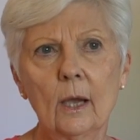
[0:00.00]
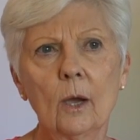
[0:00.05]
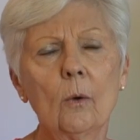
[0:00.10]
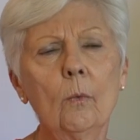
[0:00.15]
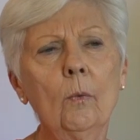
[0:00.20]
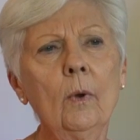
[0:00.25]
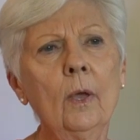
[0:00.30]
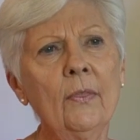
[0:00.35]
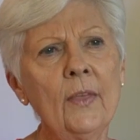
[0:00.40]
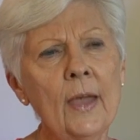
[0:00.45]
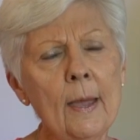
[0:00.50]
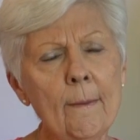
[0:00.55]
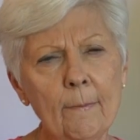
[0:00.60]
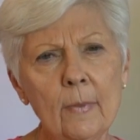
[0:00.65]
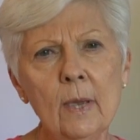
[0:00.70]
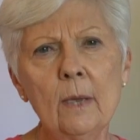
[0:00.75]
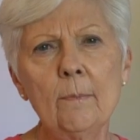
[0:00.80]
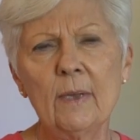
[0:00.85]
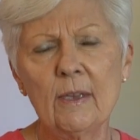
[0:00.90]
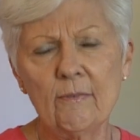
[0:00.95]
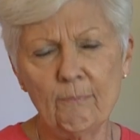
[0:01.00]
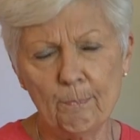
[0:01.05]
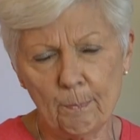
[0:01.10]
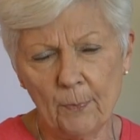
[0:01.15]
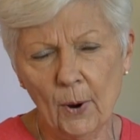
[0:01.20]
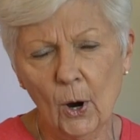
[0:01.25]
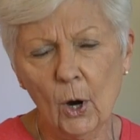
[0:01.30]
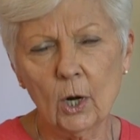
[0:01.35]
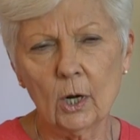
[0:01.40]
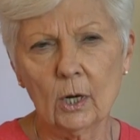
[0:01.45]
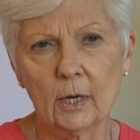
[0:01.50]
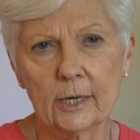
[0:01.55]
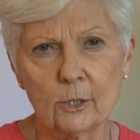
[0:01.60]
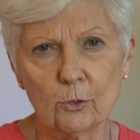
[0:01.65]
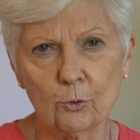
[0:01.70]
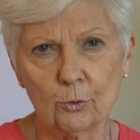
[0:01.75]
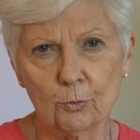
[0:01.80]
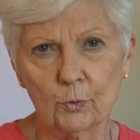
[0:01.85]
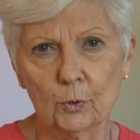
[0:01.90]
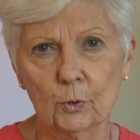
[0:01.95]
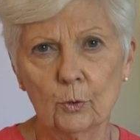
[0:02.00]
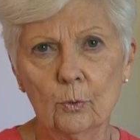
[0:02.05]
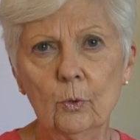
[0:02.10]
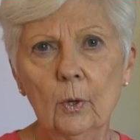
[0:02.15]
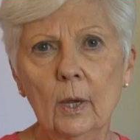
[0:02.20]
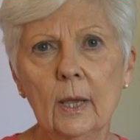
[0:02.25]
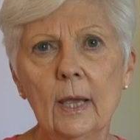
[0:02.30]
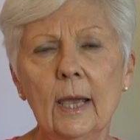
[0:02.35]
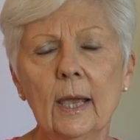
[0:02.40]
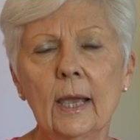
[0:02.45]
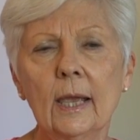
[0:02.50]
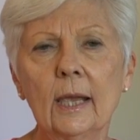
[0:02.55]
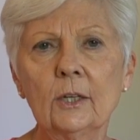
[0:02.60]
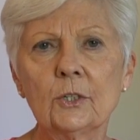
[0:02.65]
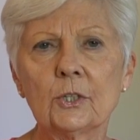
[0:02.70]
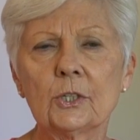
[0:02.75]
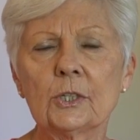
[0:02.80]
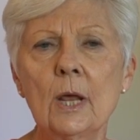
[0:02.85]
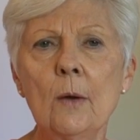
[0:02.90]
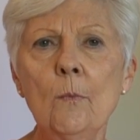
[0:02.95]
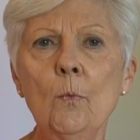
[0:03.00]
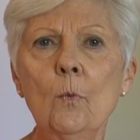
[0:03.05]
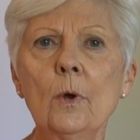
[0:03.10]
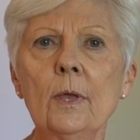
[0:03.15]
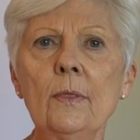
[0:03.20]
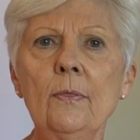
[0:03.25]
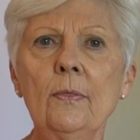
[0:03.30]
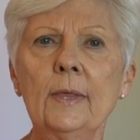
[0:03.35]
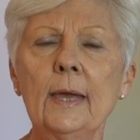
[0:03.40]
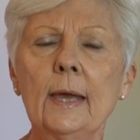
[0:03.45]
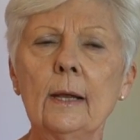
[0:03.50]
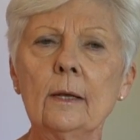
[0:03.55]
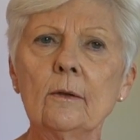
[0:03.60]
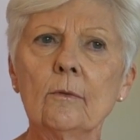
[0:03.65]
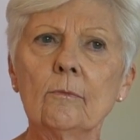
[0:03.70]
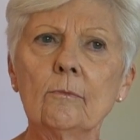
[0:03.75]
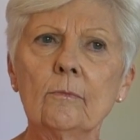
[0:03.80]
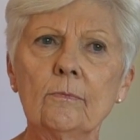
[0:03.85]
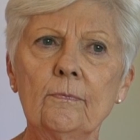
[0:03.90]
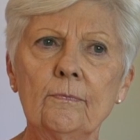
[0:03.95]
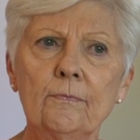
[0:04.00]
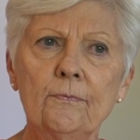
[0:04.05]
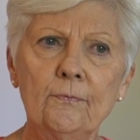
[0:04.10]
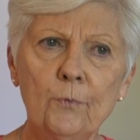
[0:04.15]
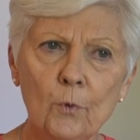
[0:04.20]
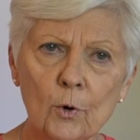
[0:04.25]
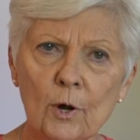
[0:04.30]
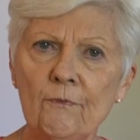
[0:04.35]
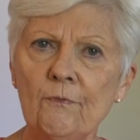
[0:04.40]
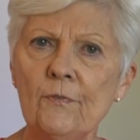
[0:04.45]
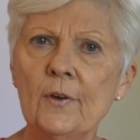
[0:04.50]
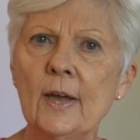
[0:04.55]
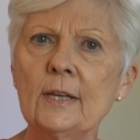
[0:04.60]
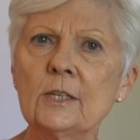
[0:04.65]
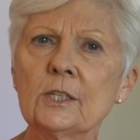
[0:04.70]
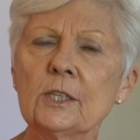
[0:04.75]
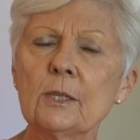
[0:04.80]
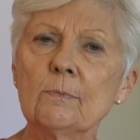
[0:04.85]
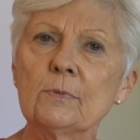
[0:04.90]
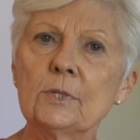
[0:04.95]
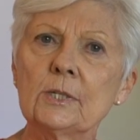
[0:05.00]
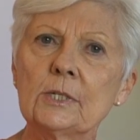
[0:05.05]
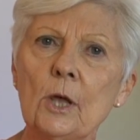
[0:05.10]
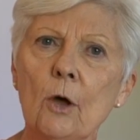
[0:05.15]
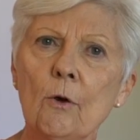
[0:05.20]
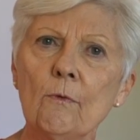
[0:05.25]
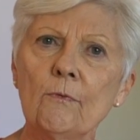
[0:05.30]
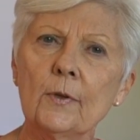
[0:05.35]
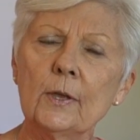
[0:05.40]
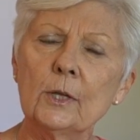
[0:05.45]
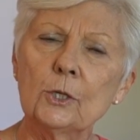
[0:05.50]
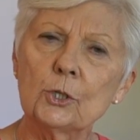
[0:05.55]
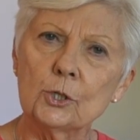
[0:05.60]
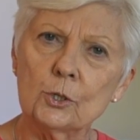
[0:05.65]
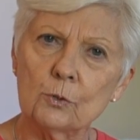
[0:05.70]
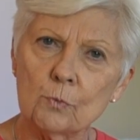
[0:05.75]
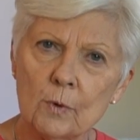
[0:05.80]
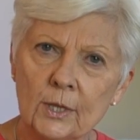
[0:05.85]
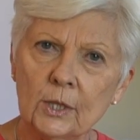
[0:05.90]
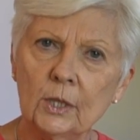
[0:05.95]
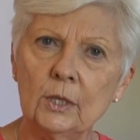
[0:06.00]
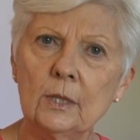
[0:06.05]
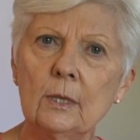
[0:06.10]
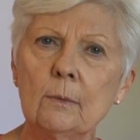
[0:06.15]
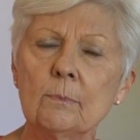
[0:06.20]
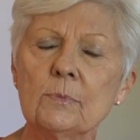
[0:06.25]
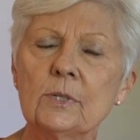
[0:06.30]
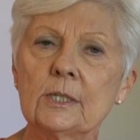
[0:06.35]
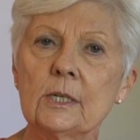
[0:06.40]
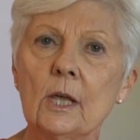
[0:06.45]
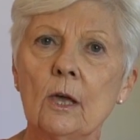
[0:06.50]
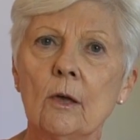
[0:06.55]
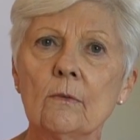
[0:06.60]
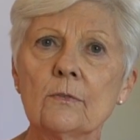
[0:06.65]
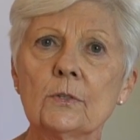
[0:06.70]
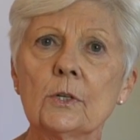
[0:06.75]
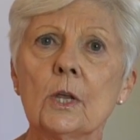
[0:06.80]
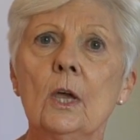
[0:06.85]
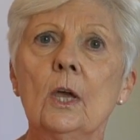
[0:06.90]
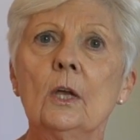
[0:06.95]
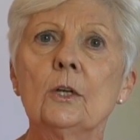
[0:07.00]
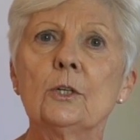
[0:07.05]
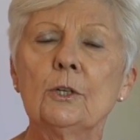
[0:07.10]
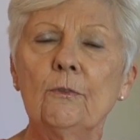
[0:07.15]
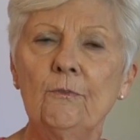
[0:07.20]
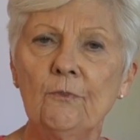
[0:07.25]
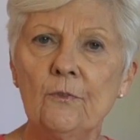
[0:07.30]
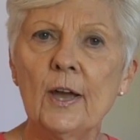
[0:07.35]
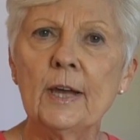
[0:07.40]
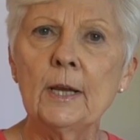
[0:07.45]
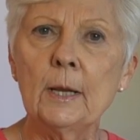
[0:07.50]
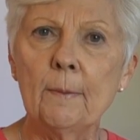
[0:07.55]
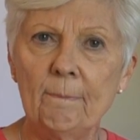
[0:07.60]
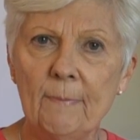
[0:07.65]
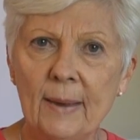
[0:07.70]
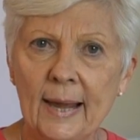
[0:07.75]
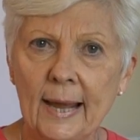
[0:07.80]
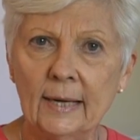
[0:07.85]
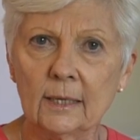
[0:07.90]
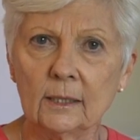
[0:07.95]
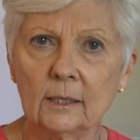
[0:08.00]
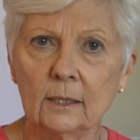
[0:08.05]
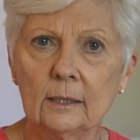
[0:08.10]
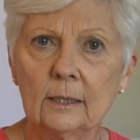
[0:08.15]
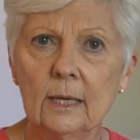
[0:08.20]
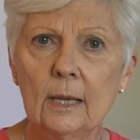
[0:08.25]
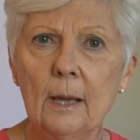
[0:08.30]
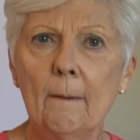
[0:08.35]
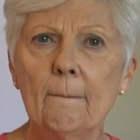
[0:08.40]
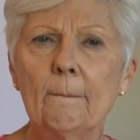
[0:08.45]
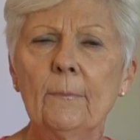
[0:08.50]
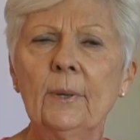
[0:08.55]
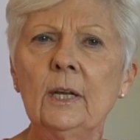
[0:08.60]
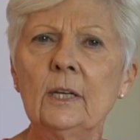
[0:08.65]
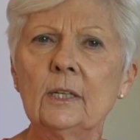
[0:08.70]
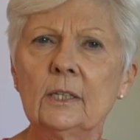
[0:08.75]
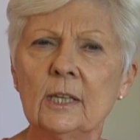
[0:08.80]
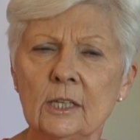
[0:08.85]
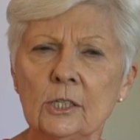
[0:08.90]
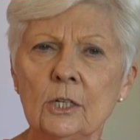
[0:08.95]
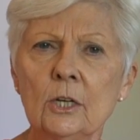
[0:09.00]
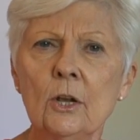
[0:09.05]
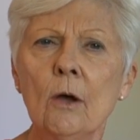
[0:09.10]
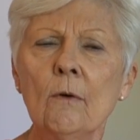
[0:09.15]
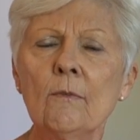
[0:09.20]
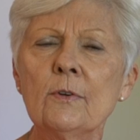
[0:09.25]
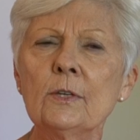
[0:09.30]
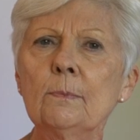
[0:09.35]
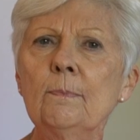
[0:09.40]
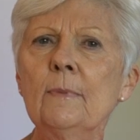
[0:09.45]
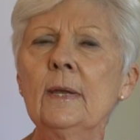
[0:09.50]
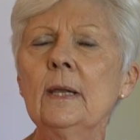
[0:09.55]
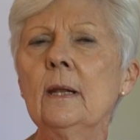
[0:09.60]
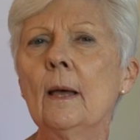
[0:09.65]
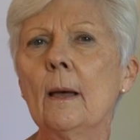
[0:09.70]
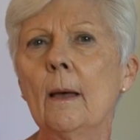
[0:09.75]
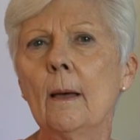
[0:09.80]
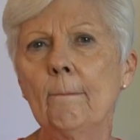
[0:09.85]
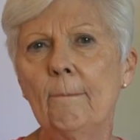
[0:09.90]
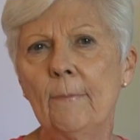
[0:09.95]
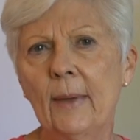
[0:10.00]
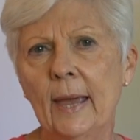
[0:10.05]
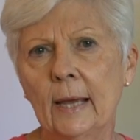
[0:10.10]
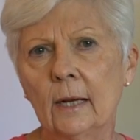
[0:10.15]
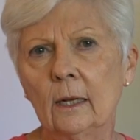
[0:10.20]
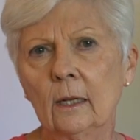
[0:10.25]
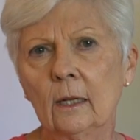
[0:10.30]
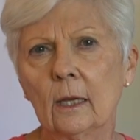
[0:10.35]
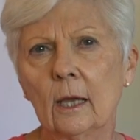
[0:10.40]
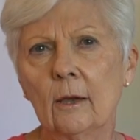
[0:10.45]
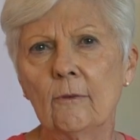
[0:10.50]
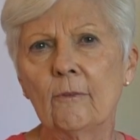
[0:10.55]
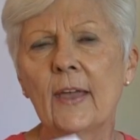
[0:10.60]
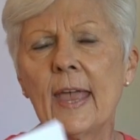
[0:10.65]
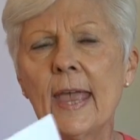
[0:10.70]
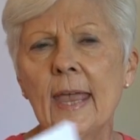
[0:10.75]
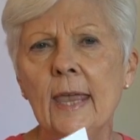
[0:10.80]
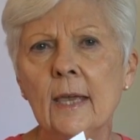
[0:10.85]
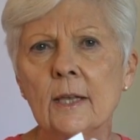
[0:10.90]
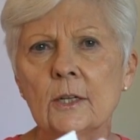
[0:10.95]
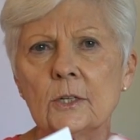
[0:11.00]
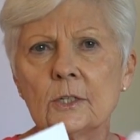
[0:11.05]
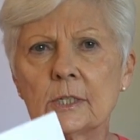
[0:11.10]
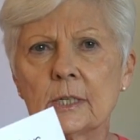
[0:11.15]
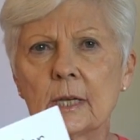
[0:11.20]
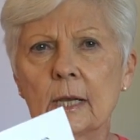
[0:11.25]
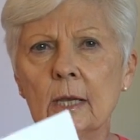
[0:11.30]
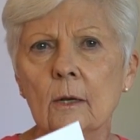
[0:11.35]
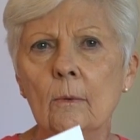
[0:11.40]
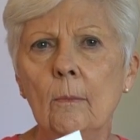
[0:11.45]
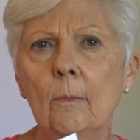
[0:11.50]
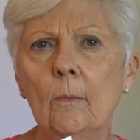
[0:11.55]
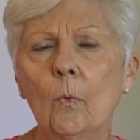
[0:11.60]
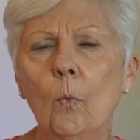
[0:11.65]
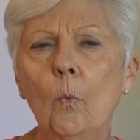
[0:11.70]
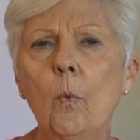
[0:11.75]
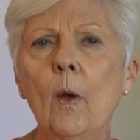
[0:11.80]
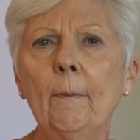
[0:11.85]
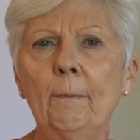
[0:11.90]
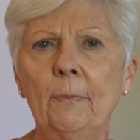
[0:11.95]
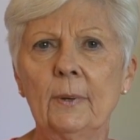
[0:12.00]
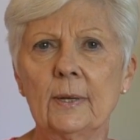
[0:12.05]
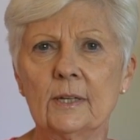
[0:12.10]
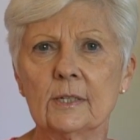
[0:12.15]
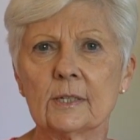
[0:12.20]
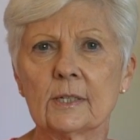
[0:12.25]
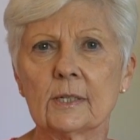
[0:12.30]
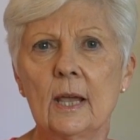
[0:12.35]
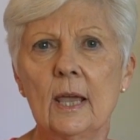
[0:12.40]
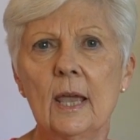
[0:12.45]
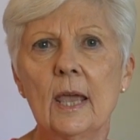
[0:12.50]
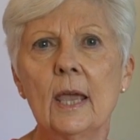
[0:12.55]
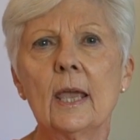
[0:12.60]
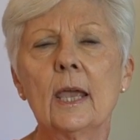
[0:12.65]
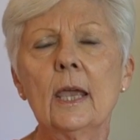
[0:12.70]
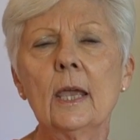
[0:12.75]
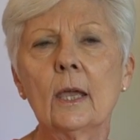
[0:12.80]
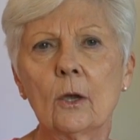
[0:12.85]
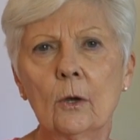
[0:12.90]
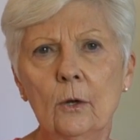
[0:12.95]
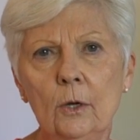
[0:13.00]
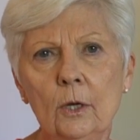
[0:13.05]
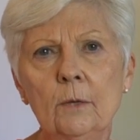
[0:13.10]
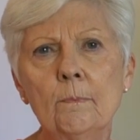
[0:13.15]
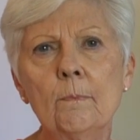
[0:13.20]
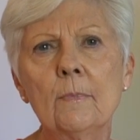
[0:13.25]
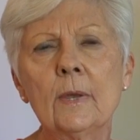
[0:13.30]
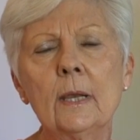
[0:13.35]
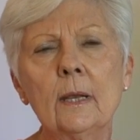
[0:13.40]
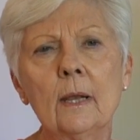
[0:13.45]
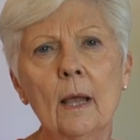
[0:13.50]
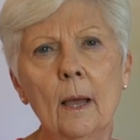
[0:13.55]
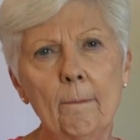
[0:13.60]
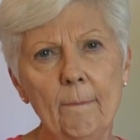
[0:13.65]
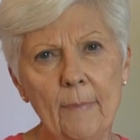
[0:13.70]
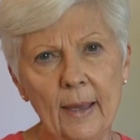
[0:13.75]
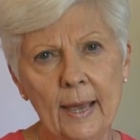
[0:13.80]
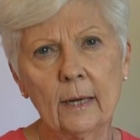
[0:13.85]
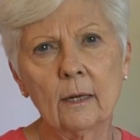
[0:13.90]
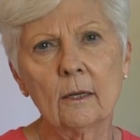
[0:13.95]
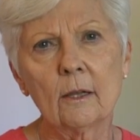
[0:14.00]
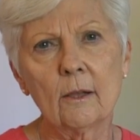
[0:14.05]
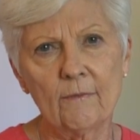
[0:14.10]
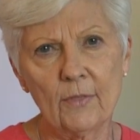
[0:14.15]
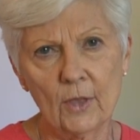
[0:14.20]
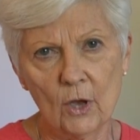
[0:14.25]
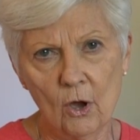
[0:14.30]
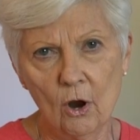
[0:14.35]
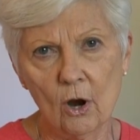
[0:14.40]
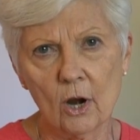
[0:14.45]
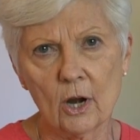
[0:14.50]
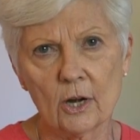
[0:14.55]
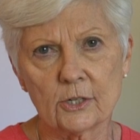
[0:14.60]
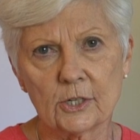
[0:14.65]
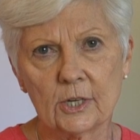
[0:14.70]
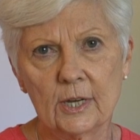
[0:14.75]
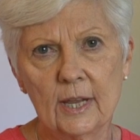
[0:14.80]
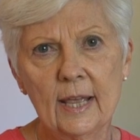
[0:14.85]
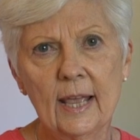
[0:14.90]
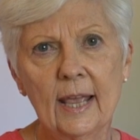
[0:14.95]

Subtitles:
Well, that may be partly true. It's someone that fortifies themselves and strengthens themselves to fight a battle. But it doesn't always mean a battle of hands and weapons. It could mean a battle of the heart.